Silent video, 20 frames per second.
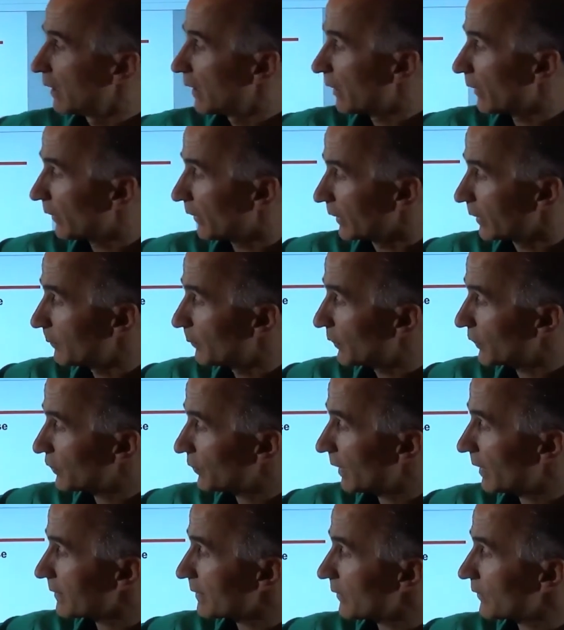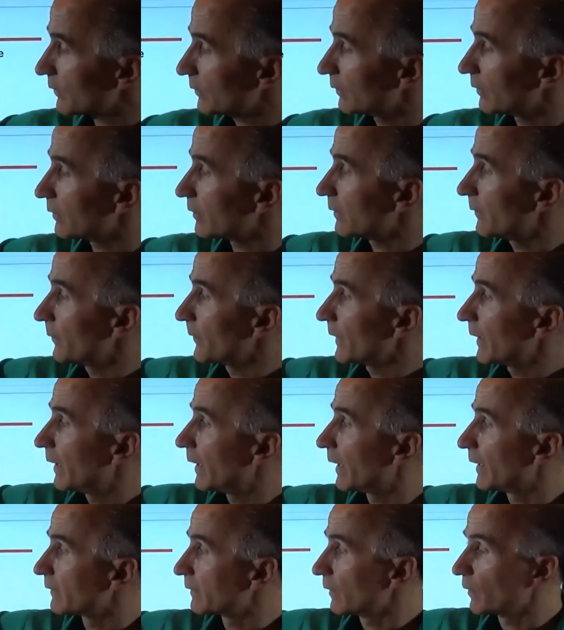the input transistor
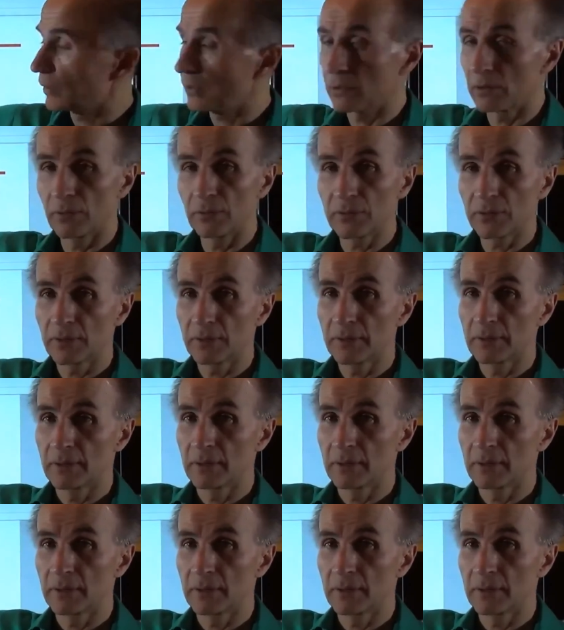and the load,